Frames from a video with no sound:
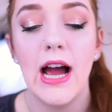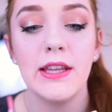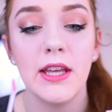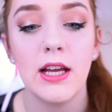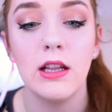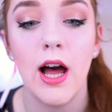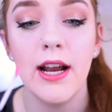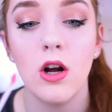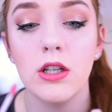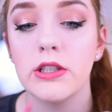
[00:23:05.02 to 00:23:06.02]
And they
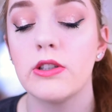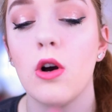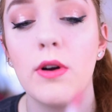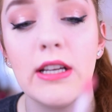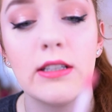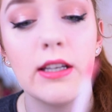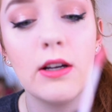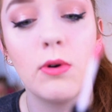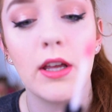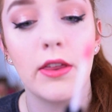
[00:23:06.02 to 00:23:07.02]
glide on so easily
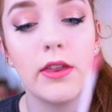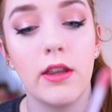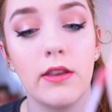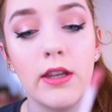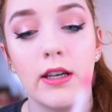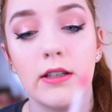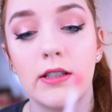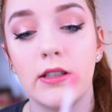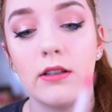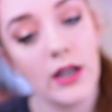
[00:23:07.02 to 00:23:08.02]
with
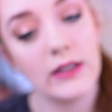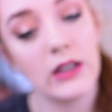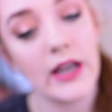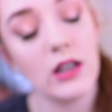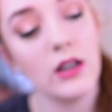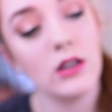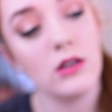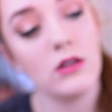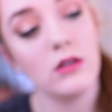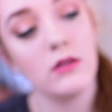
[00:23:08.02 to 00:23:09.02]
this. It's like a
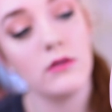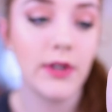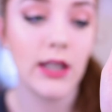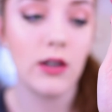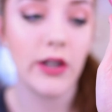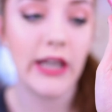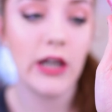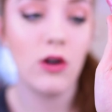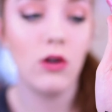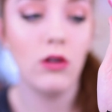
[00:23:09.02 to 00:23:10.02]
little, the little
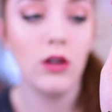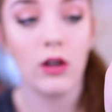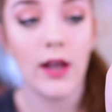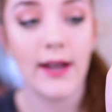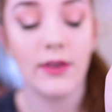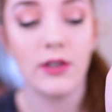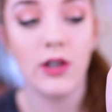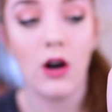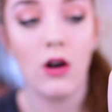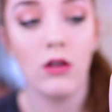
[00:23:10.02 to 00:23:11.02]
heel or like the
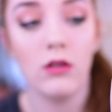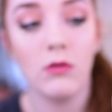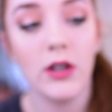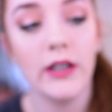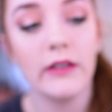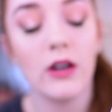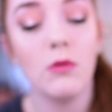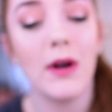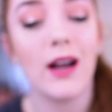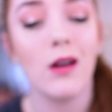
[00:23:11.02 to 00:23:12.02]
doll. What is,
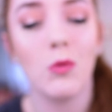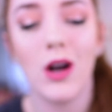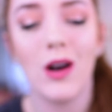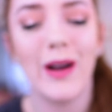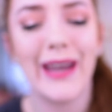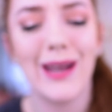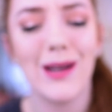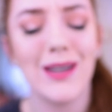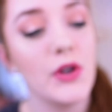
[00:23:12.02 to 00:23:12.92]
oh my god, why can't I?